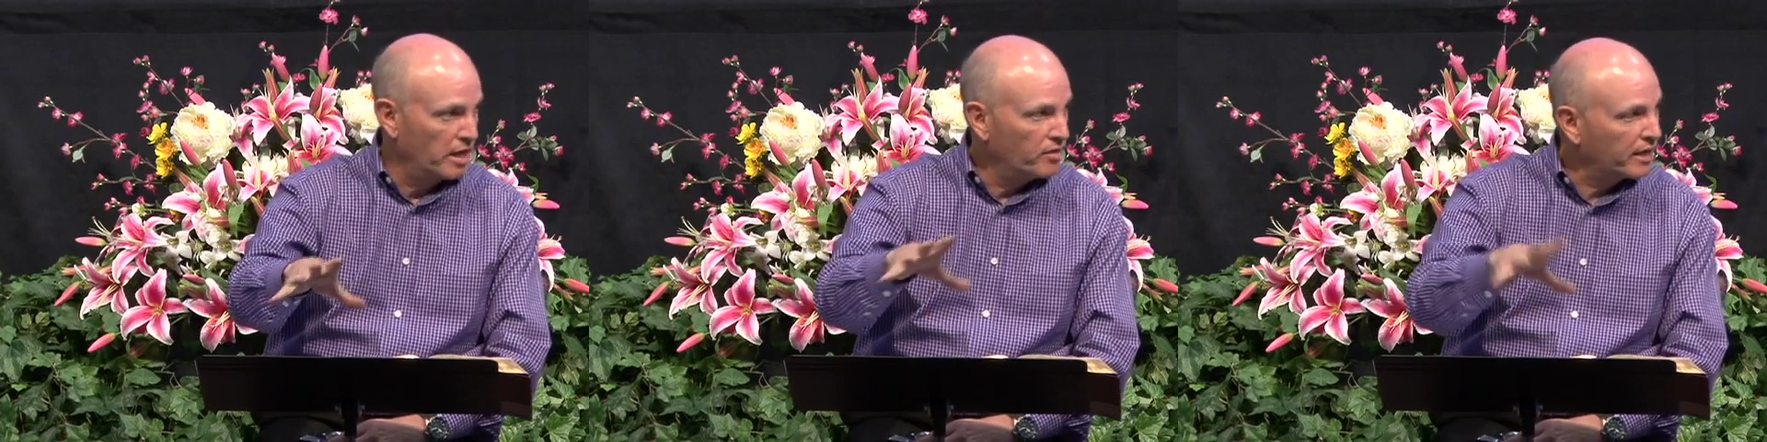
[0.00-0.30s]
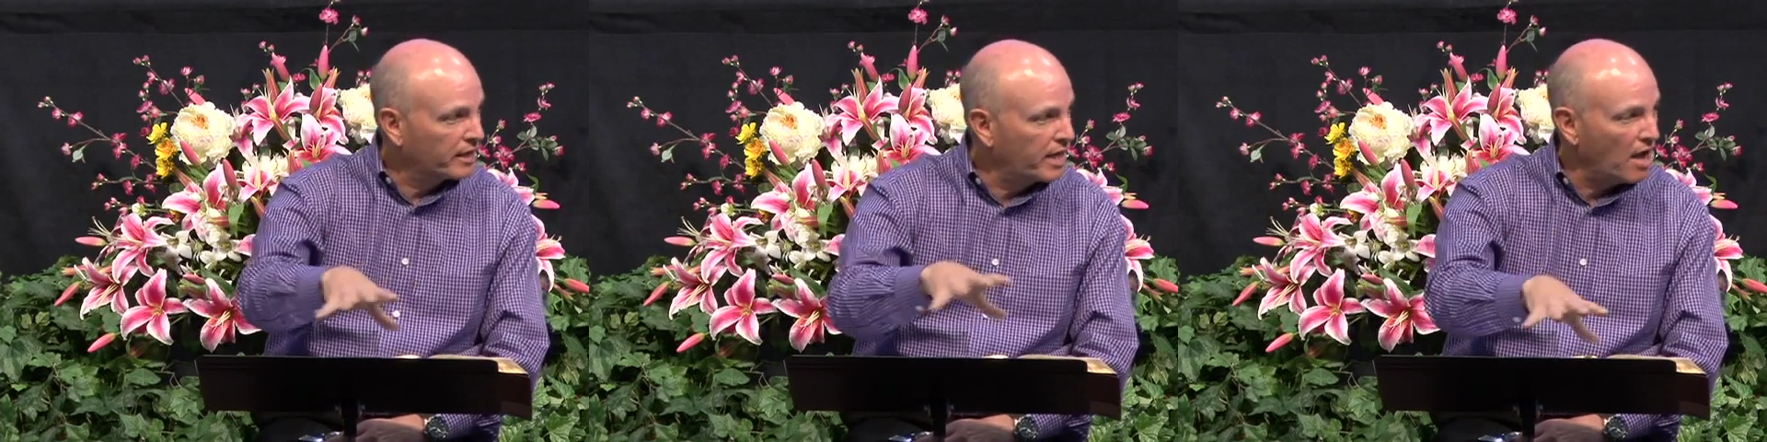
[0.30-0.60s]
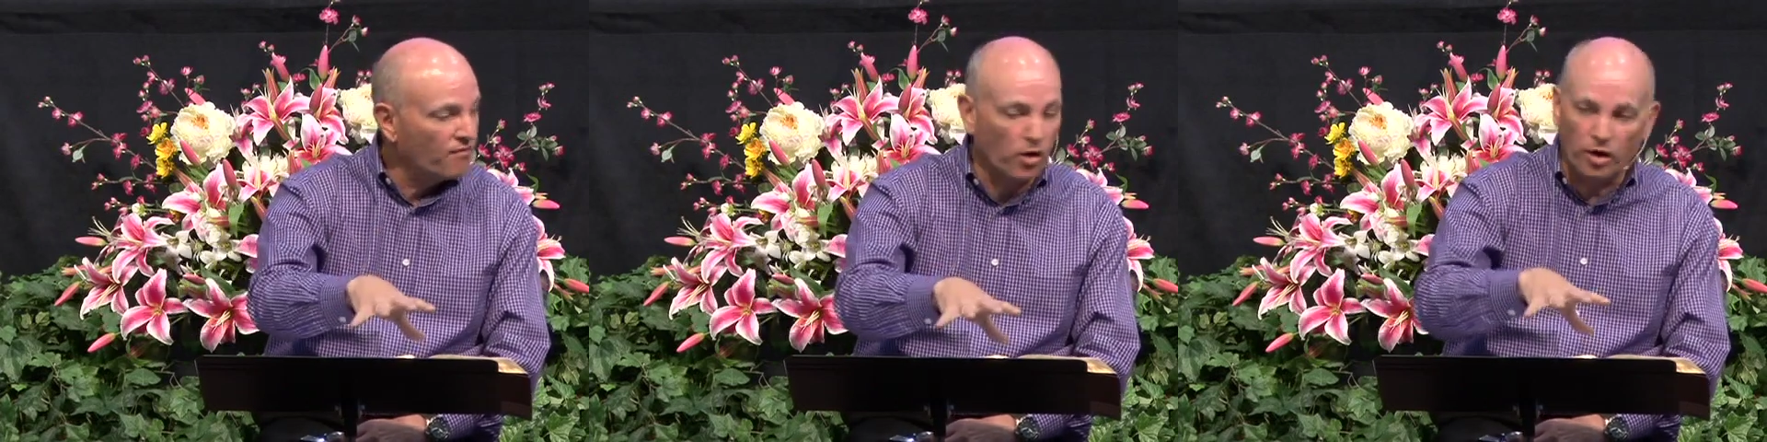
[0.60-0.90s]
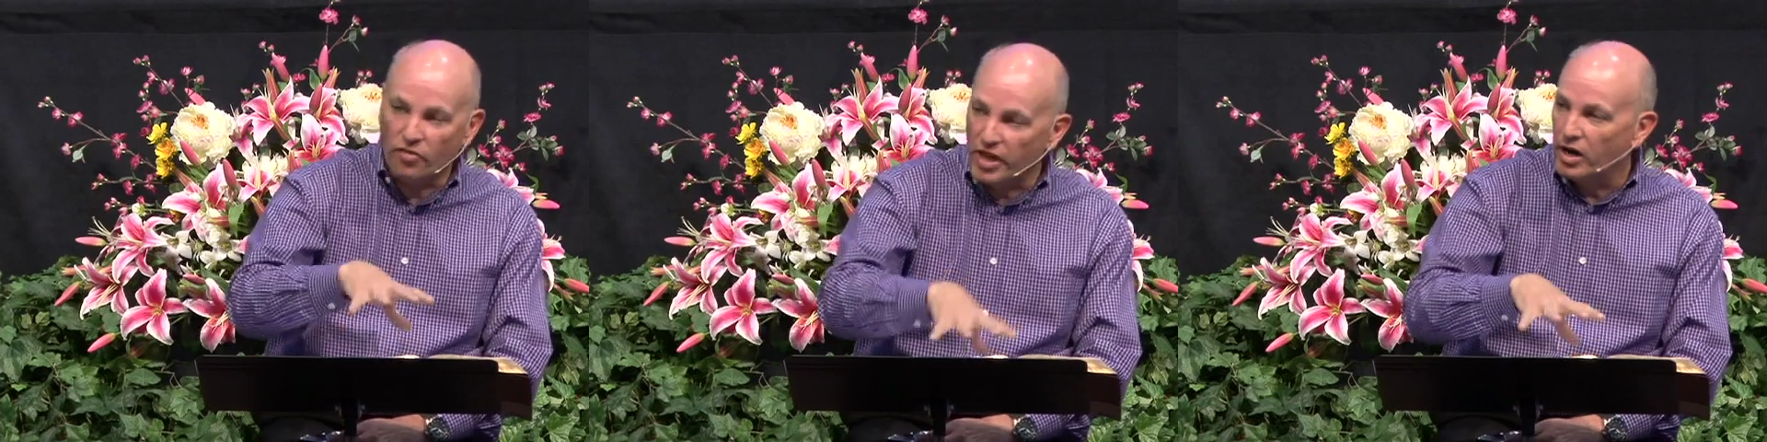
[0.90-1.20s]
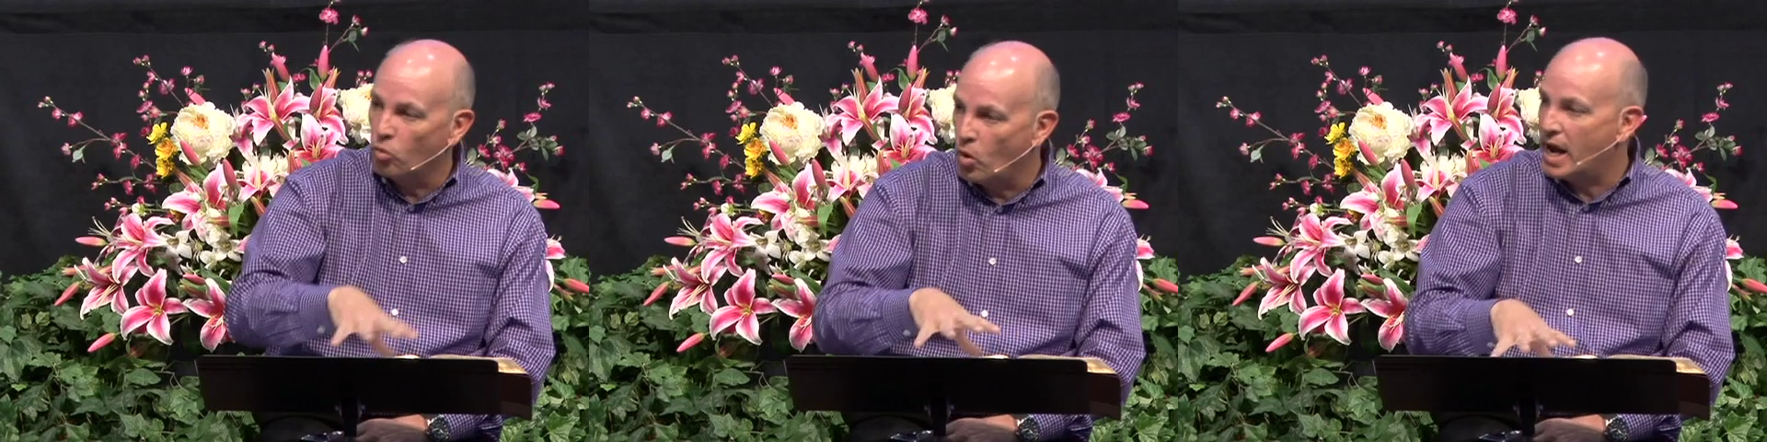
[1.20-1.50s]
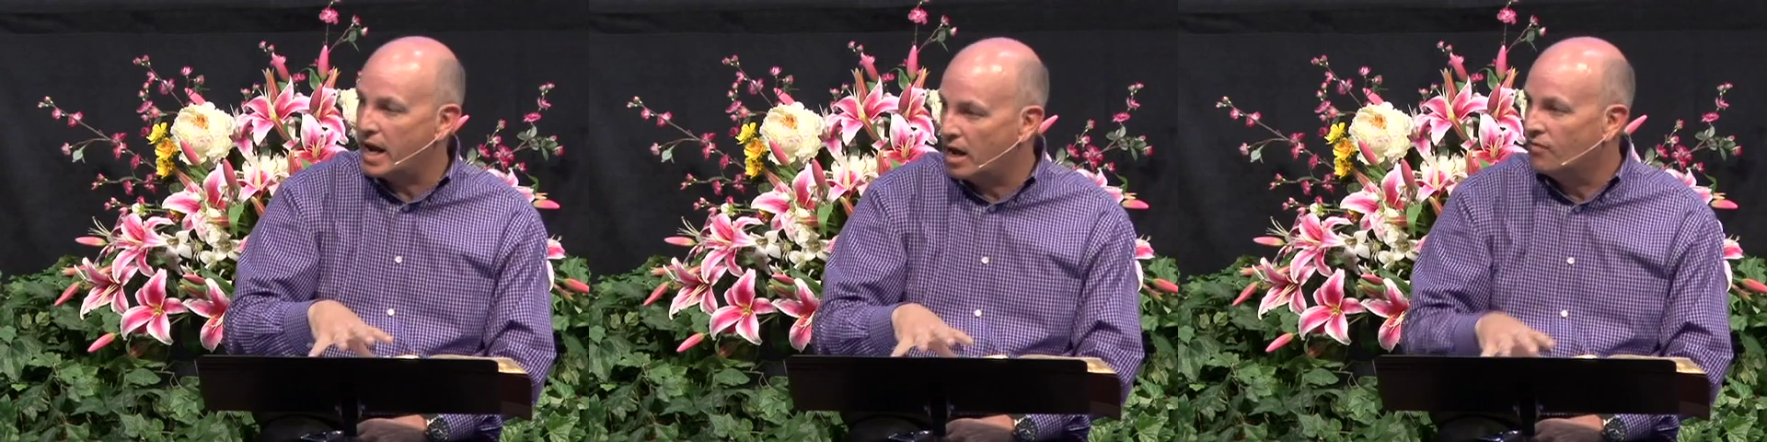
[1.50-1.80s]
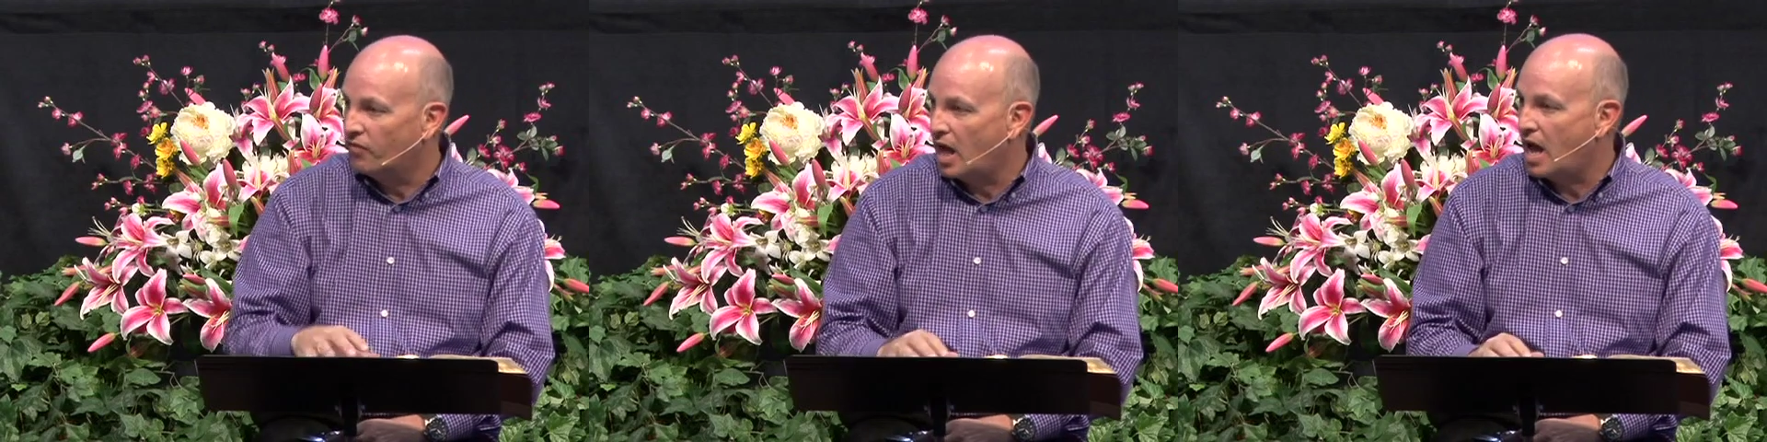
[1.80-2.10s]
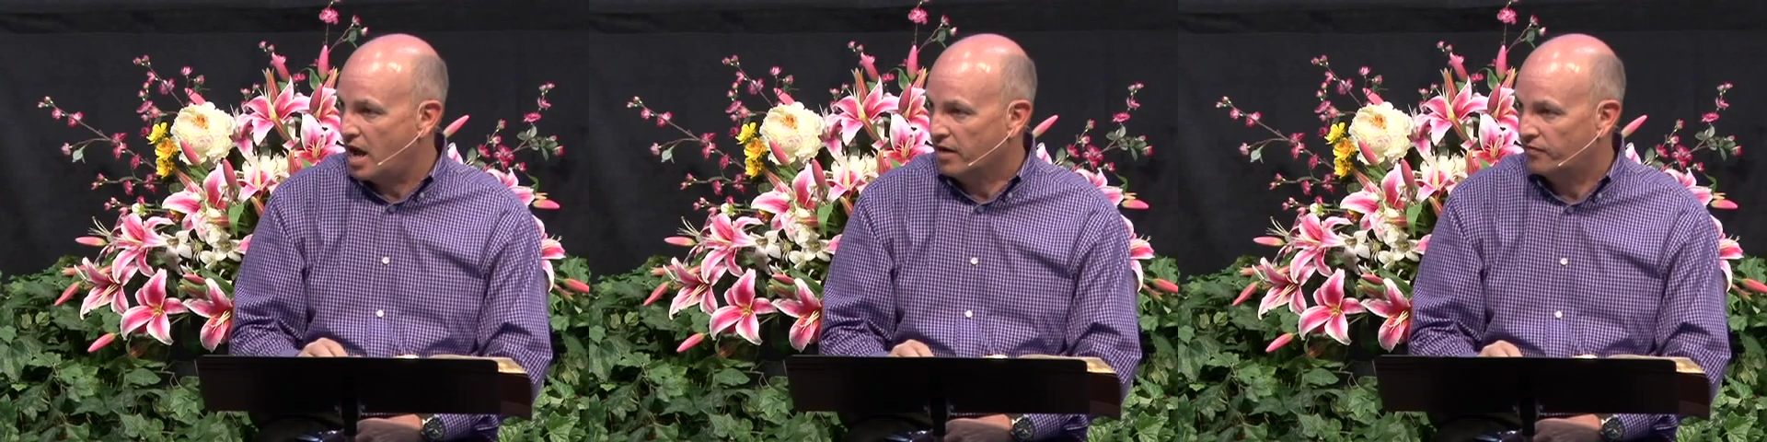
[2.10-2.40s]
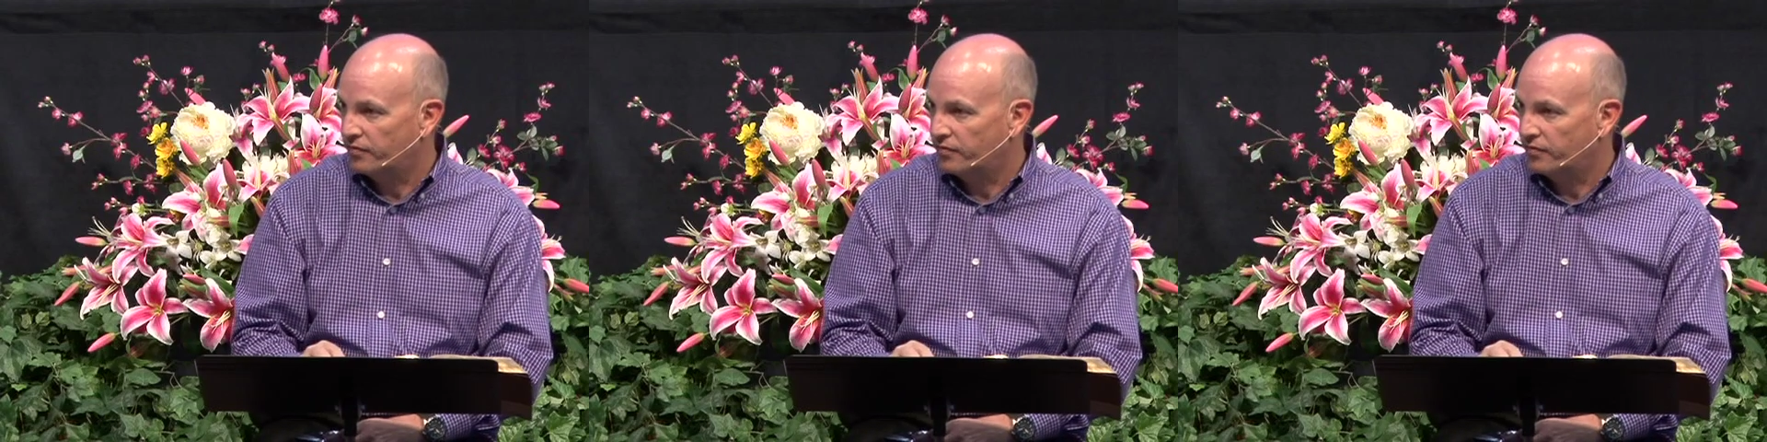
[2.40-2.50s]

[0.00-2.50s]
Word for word: that governed their way of life.